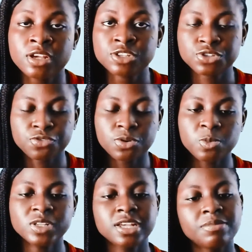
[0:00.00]
So from
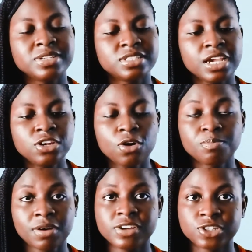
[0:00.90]
what I've been saying on
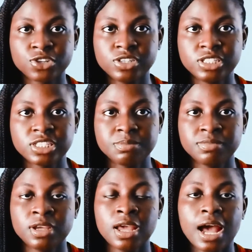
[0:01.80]
perfectionism,
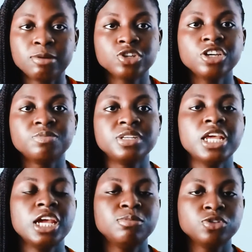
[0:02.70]
I'm sure you've been
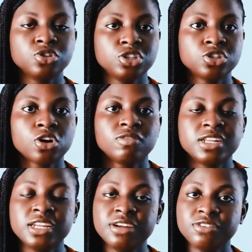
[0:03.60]
able to discover
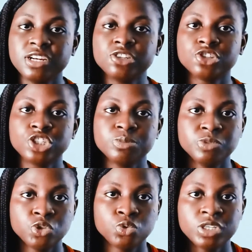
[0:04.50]
a relationship
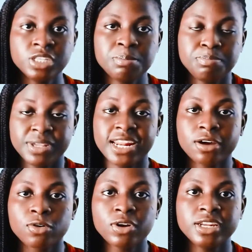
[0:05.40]
between
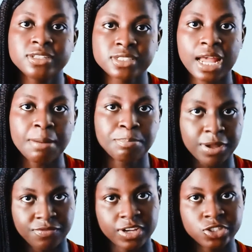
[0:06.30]
melancholics and
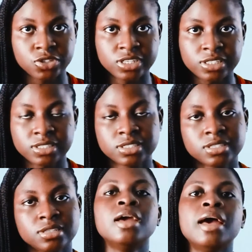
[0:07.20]

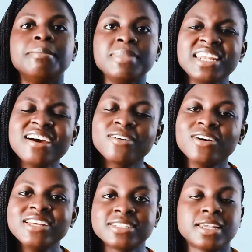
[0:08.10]
perfectionists.
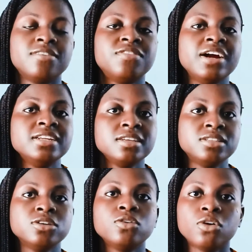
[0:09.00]
Melancholics are very
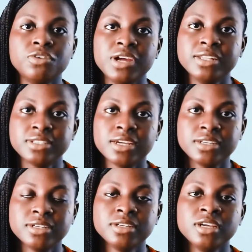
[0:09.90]

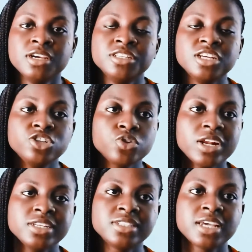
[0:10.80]
detail-oriented. They
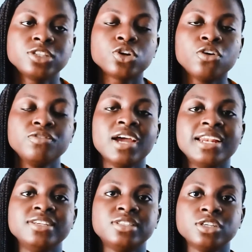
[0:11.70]
usually set
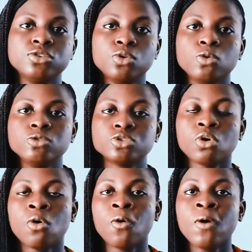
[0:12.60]
unrealistic goals
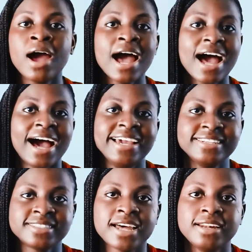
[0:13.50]
or high
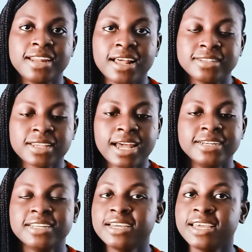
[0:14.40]
standards
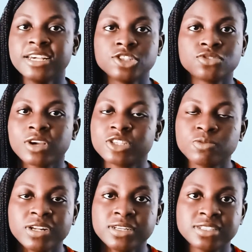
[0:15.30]
and then get stressed
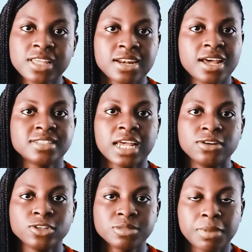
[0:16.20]
when these standards are
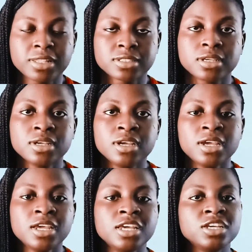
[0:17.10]
not met.
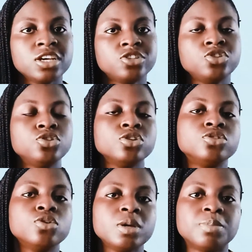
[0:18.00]
In case you don't
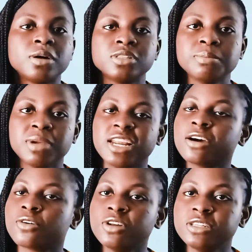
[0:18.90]
know about the
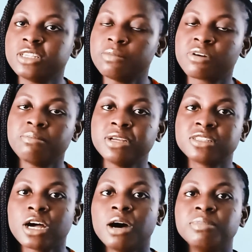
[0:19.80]
melancholy temperament,
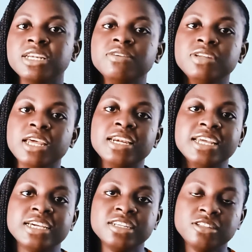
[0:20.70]
I'll be leaving a
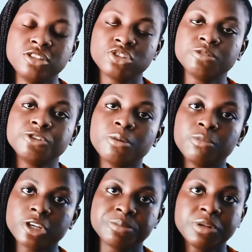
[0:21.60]
link in the description
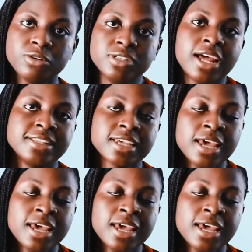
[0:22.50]
box below that